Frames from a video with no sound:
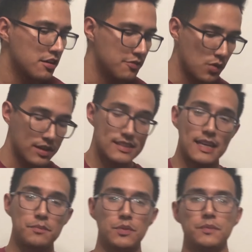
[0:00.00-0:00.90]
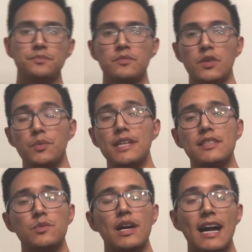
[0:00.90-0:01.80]
For example, the
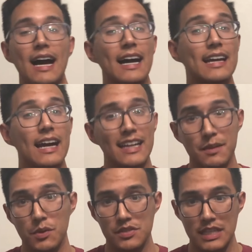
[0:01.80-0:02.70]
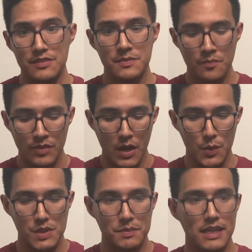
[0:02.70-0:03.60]
reason why I got elbow sleeves
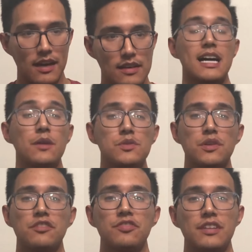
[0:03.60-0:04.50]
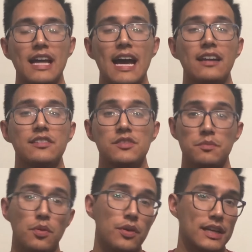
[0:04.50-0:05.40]
was because I was looking for the added
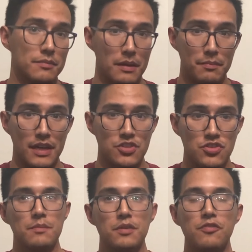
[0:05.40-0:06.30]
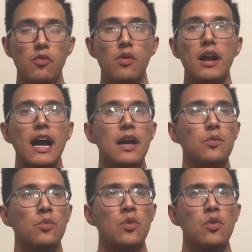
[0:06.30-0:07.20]
support in my bench. Before I
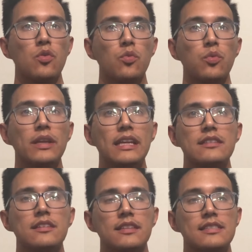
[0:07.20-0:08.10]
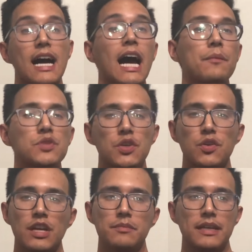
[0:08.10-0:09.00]
really took the time to
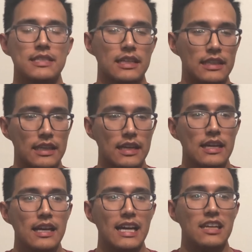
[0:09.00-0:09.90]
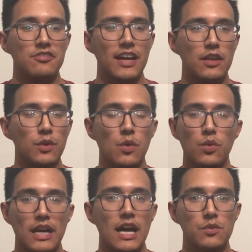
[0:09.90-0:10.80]
correct my technique and evaluate
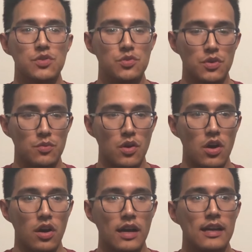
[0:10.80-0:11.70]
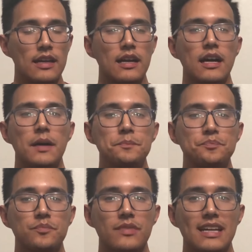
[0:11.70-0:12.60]
what I was doing wrong, I
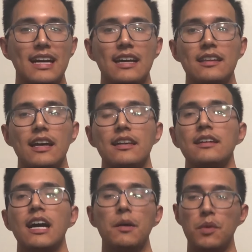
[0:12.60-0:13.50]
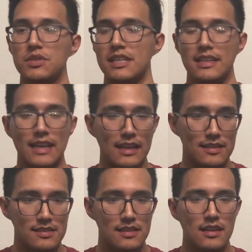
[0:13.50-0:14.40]
had a lot of elbow
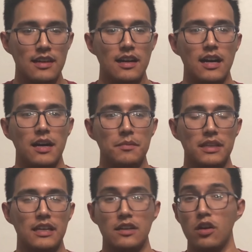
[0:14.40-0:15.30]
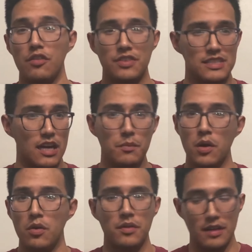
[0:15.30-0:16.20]
tendonitis, a lot of golfer's
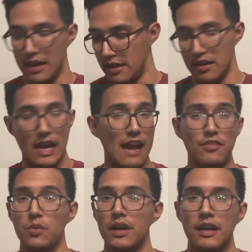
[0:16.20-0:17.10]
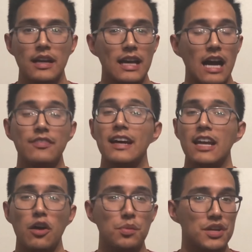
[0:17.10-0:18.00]
elbow, everywhere. I've had
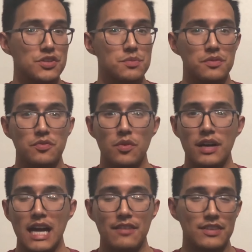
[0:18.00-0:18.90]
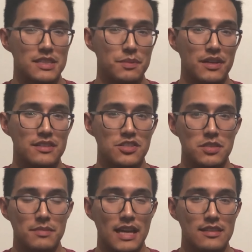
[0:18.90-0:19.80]
elbow issues before. I have experience in
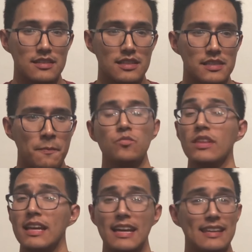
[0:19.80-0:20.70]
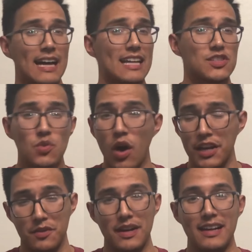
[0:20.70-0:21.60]
gymnastics, and not
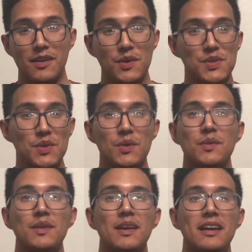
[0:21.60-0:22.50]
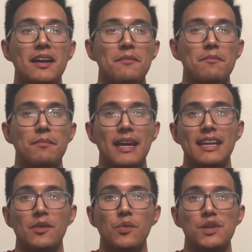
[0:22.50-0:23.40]
squatting right also made
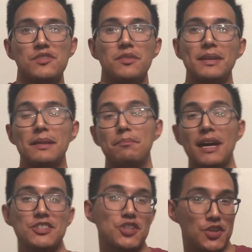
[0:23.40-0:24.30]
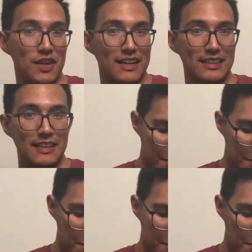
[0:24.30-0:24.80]
it worse for me to bench correctly.